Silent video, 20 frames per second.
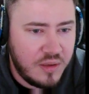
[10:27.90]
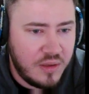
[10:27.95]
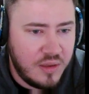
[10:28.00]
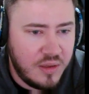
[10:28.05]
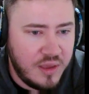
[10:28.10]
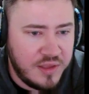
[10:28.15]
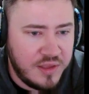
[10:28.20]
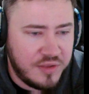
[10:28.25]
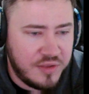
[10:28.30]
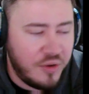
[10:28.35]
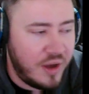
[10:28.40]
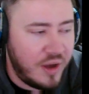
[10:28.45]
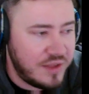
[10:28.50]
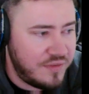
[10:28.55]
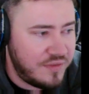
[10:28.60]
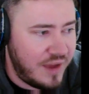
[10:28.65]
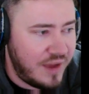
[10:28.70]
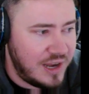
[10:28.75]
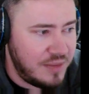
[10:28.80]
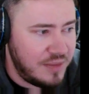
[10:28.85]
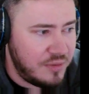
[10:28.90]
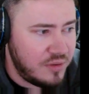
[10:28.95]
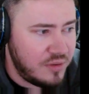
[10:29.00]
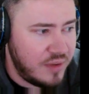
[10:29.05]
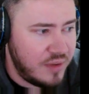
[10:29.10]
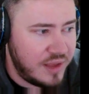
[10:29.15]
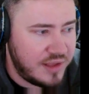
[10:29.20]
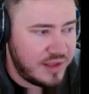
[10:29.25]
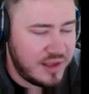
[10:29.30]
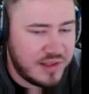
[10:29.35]
is not as valuable
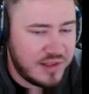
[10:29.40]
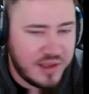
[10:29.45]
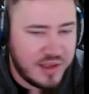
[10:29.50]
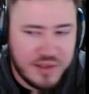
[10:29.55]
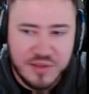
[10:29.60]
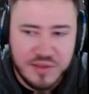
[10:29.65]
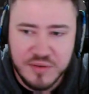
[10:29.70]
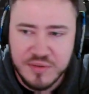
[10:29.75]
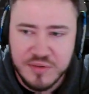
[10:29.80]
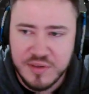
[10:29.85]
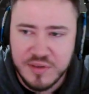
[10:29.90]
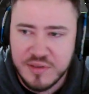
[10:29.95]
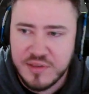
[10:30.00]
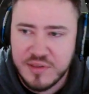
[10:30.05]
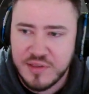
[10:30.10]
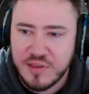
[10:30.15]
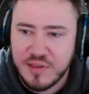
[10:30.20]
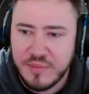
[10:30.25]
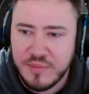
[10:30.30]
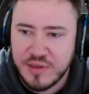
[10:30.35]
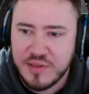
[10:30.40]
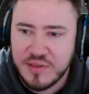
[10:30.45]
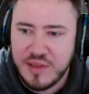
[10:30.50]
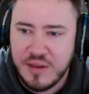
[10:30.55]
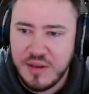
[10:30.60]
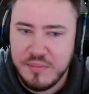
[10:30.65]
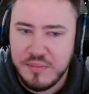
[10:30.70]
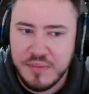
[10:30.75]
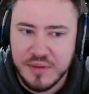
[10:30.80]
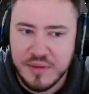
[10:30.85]
as Ace King suited to some
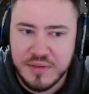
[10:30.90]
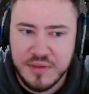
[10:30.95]
extent. But